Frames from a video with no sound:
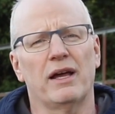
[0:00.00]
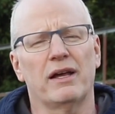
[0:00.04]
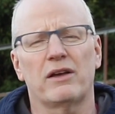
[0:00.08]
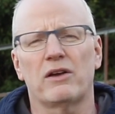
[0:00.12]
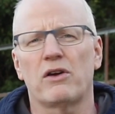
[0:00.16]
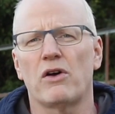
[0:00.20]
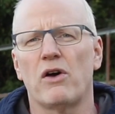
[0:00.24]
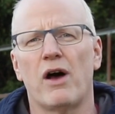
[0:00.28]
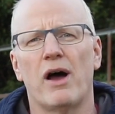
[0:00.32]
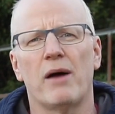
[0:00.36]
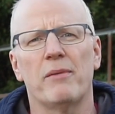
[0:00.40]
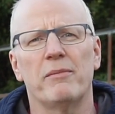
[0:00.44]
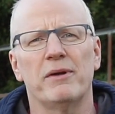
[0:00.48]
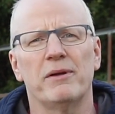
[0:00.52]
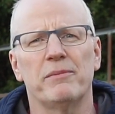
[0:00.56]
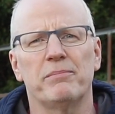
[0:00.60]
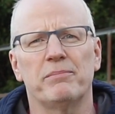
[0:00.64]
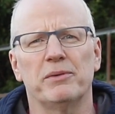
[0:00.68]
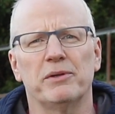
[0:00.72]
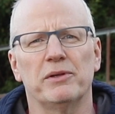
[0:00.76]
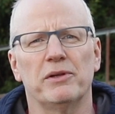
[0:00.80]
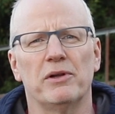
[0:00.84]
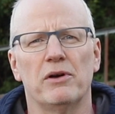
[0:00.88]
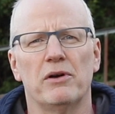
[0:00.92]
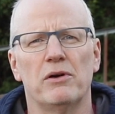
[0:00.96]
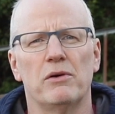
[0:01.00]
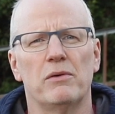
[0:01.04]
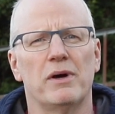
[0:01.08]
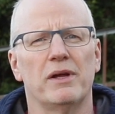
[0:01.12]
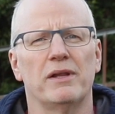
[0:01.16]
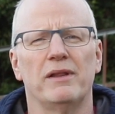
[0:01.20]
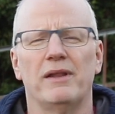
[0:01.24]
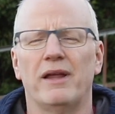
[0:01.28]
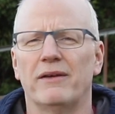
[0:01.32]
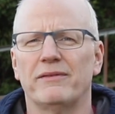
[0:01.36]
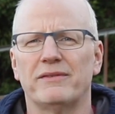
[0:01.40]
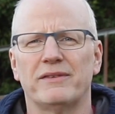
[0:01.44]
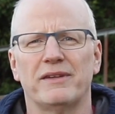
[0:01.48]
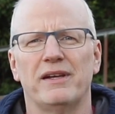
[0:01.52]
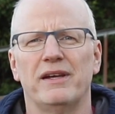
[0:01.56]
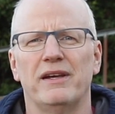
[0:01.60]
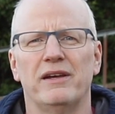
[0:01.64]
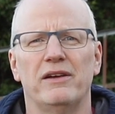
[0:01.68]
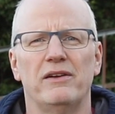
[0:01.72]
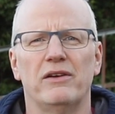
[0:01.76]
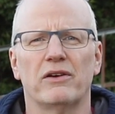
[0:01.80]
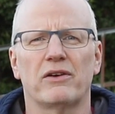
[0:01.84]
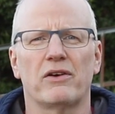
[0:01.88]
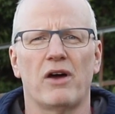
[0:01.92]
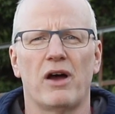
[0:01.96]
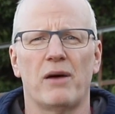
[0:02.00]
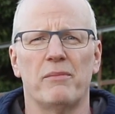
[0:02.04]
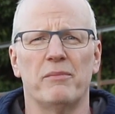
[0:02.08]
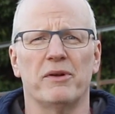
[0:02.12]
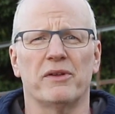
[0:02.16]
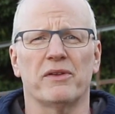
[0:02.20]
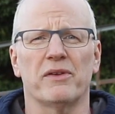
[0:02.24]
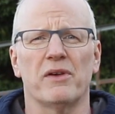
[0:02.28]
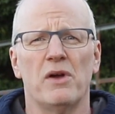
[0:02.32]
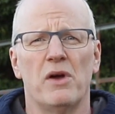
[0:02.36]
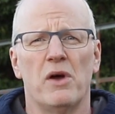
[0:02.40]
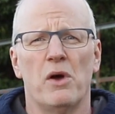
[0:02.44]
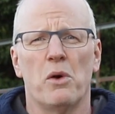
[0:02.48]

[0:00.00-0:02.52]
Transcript: comment below. I'd love to hear your comments.